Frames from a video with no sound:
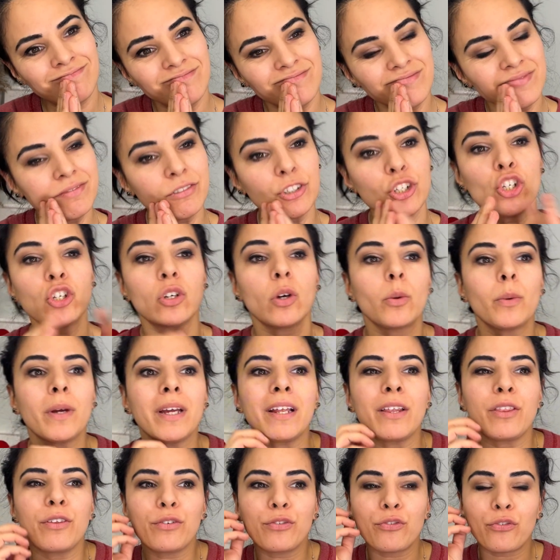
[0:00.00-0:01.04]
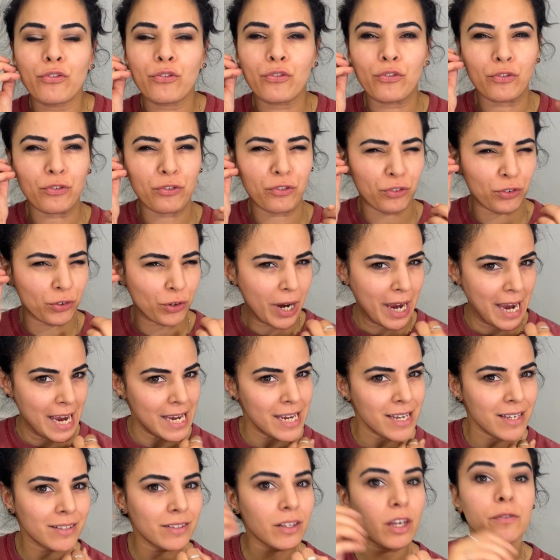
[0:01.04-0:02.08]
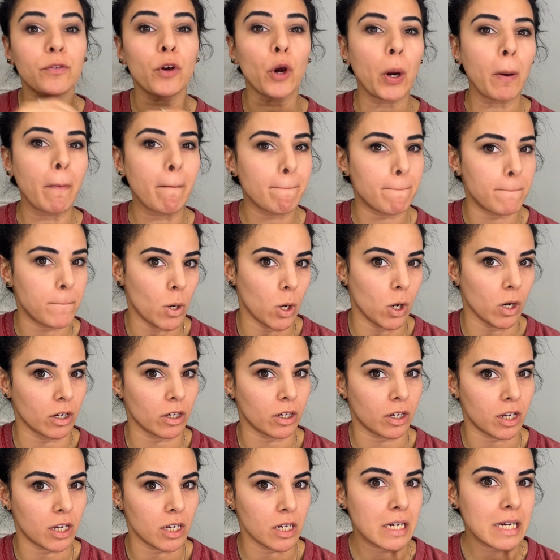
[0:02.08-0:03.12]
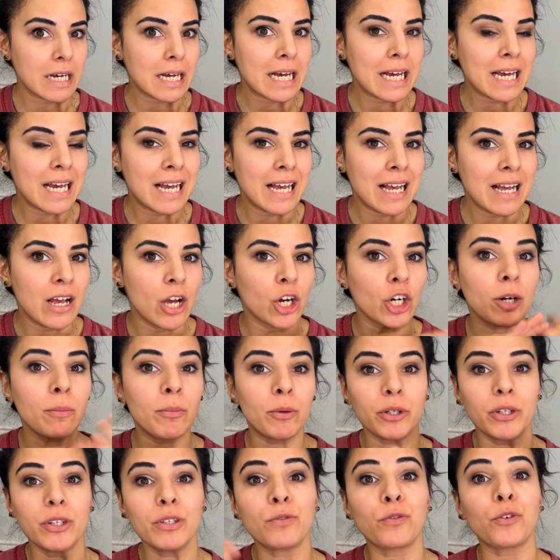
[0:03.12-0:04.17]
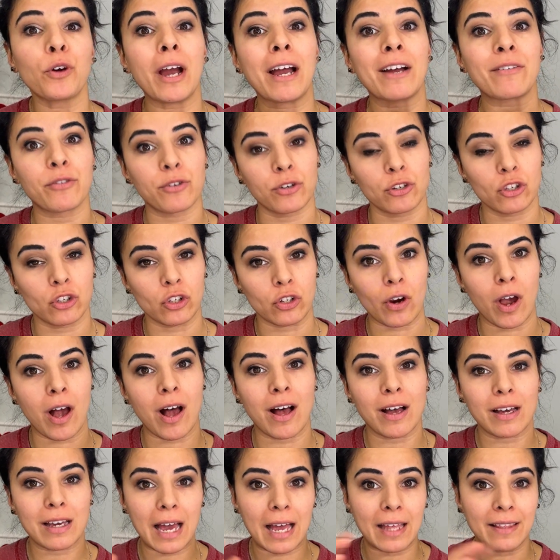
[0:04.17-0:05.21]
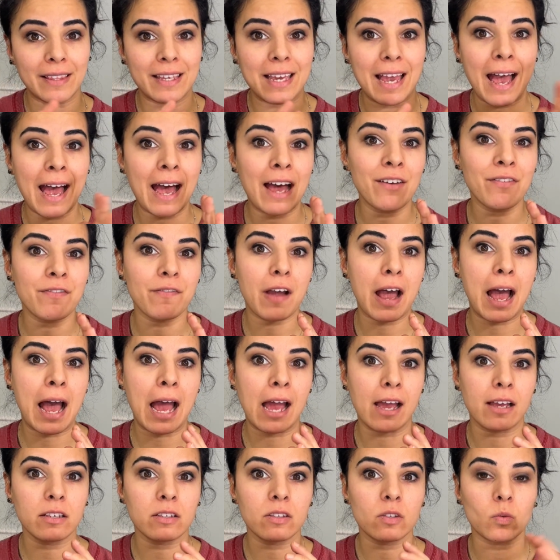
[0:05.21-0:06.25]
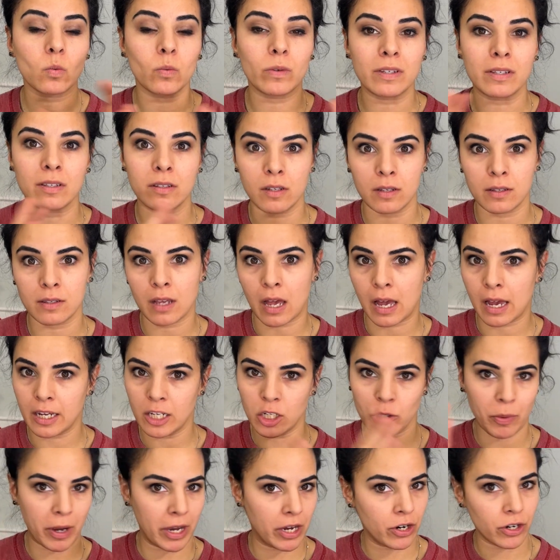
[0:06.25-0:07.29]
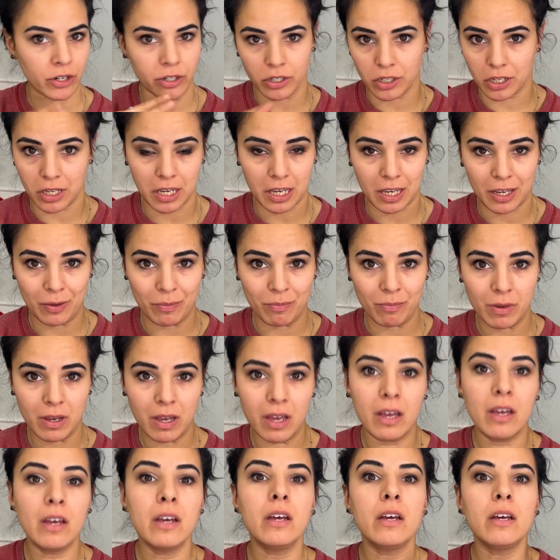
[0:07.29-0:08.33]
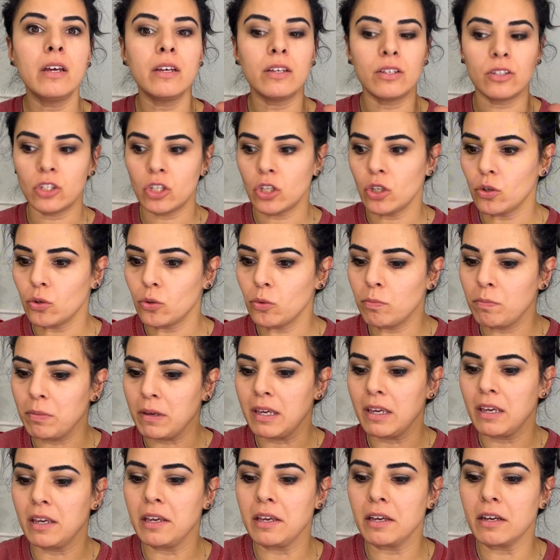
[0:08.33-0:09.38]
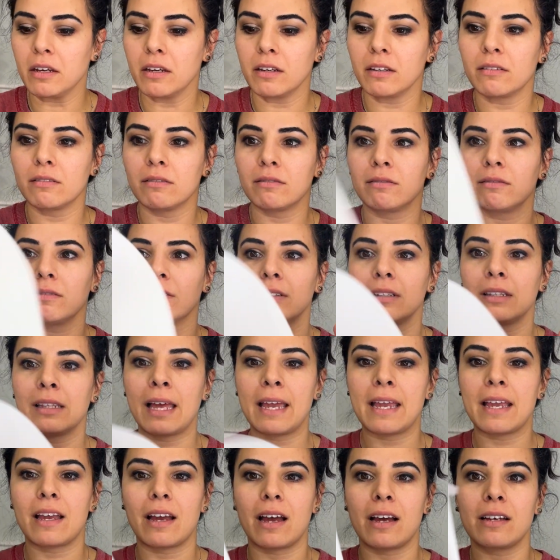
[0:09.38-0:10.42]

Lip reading: showing the phrase of her book. Her book is Forever Strong, and the FS was designed by her team to be like a